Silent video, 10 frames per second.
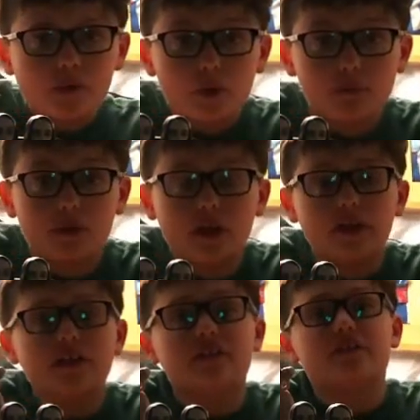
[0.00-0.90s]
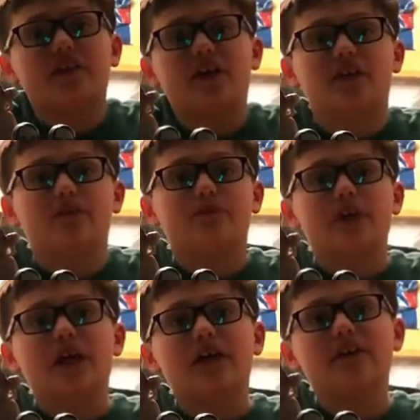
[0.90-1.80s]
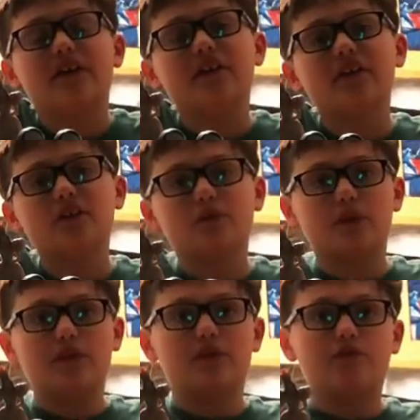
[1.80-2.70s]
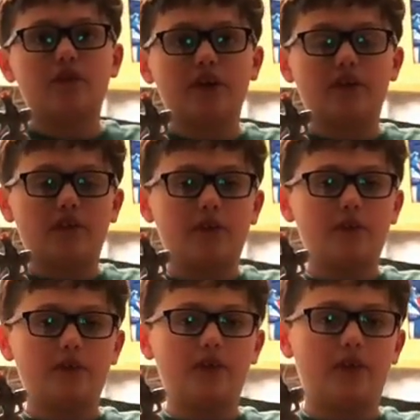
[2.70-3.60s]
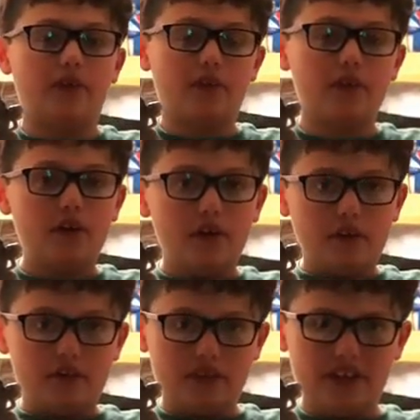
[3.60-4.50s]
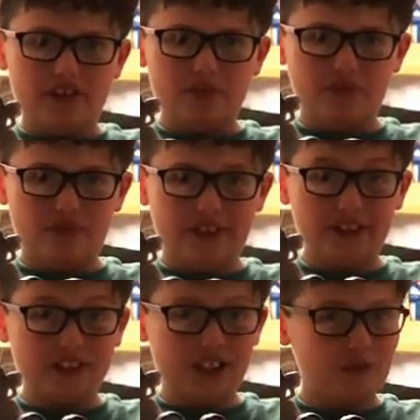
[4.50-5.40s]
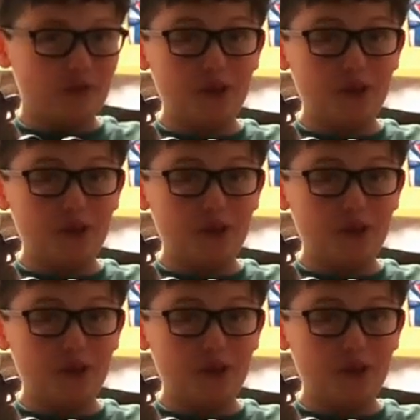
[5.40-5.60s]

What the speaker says: But all I can say is that next week is a Friday the 13th. So guess what franchise we're